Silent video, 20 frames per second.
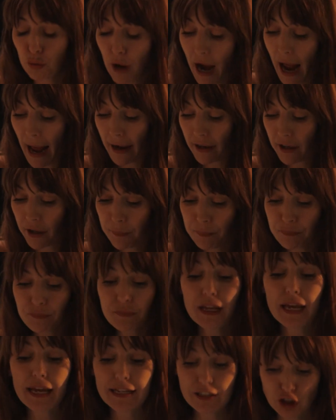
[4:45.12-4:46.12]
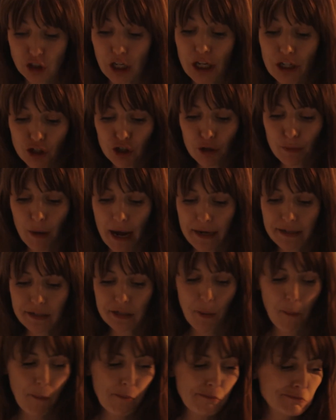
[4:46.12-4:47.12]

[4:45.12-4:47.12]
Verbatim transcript: crack, and change her mind.